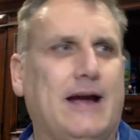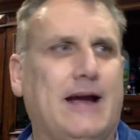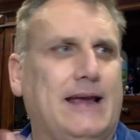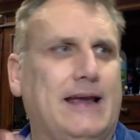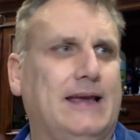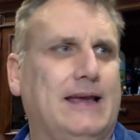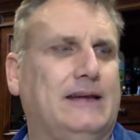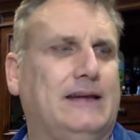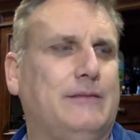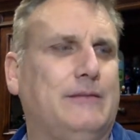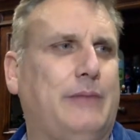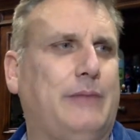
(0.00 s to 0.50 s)
I
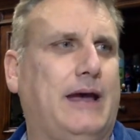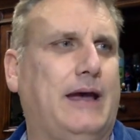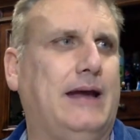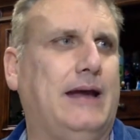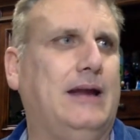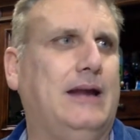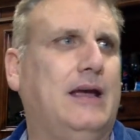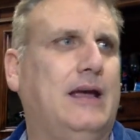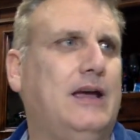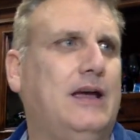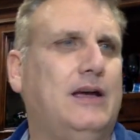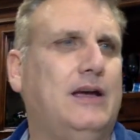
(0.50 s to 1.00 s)
can get to
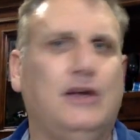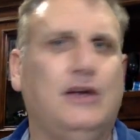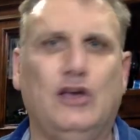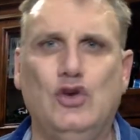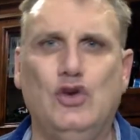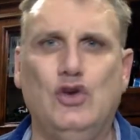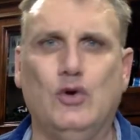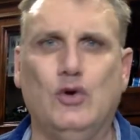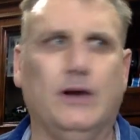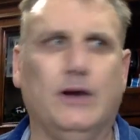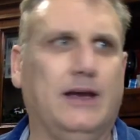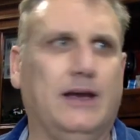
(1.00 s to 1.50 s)
bed,
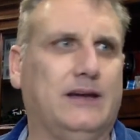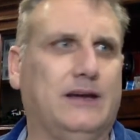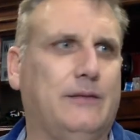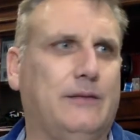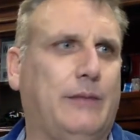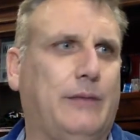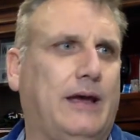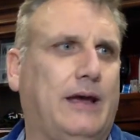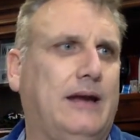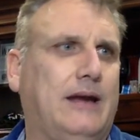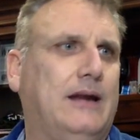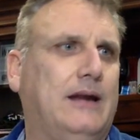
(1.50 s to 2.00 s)
you can get to
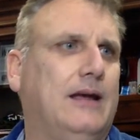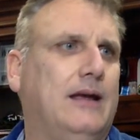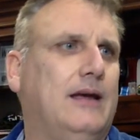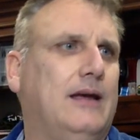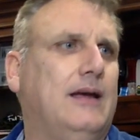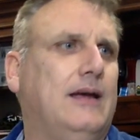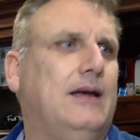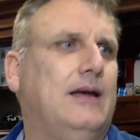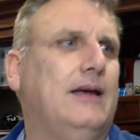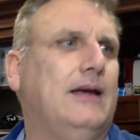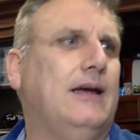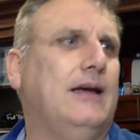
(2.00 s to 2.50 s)
bed,
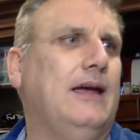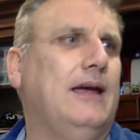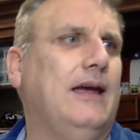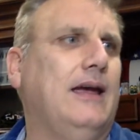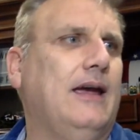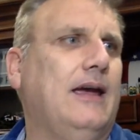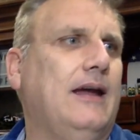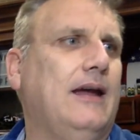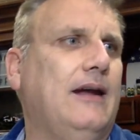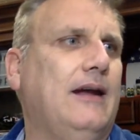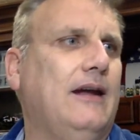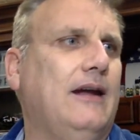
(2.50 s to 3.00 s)

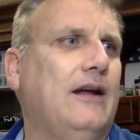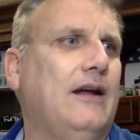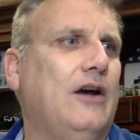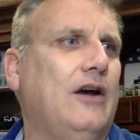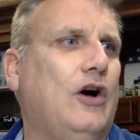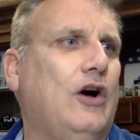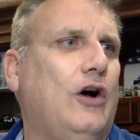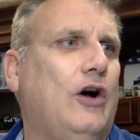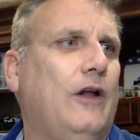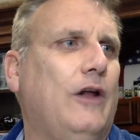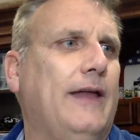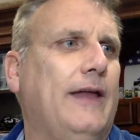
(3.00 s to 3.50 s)
and
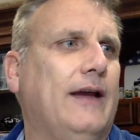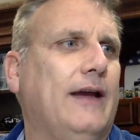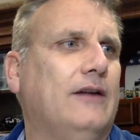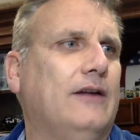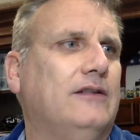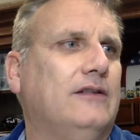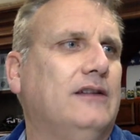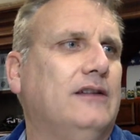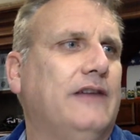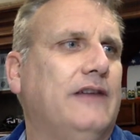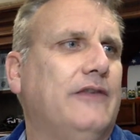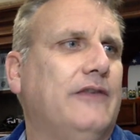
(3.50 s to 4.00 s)
all that
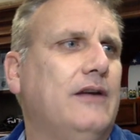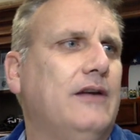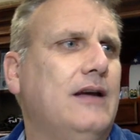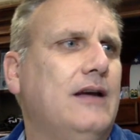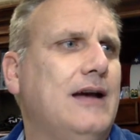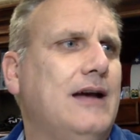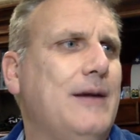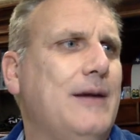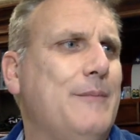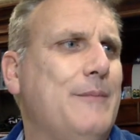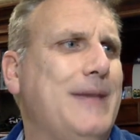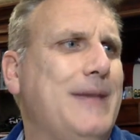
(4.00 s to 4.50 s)
good stuff.
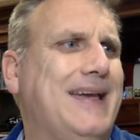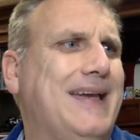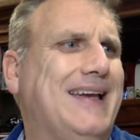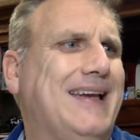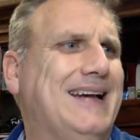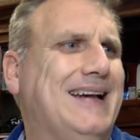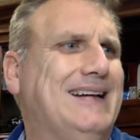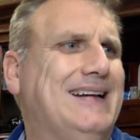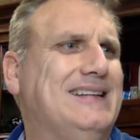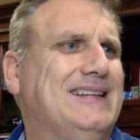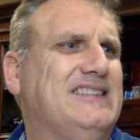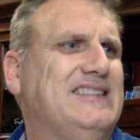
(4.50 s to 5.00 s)

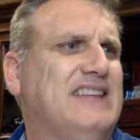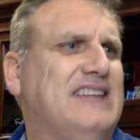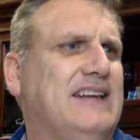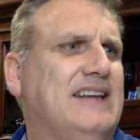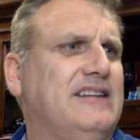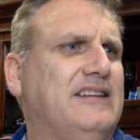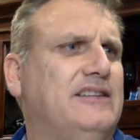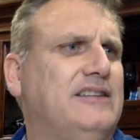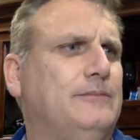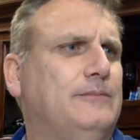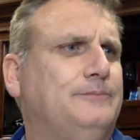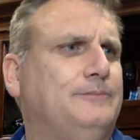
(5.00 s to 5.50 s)
Make
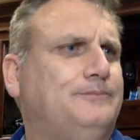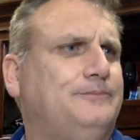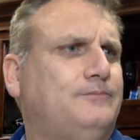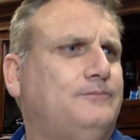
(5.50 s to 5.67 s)
sense?